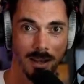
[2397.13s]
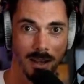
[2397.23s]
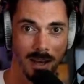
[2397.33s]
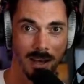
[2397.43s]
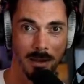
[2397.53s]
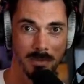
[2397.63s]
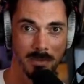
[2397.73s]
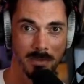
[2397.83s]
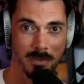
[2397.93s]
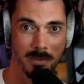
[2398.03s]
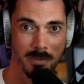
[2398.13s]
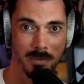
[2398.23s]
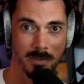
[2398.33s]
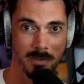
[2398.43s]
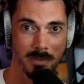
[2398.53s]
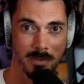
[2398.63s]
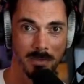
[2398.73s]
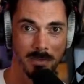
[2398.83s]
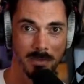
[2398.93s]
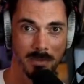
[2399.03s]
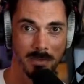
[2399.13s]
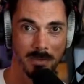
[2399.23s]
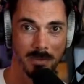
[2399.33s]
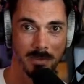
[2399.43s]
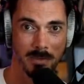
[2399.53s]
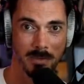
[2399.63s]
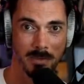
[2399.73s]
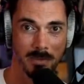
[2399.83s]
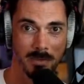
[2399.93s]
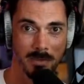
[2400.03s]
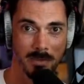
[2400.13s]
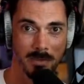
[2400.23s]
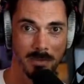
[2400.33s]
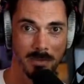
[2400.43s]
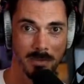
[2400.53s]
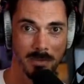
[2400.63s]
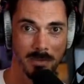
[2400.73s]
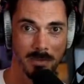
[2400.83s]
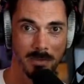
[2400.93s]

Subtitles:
I am special. And then everyone thinks, oh, you beautiful snowflake you.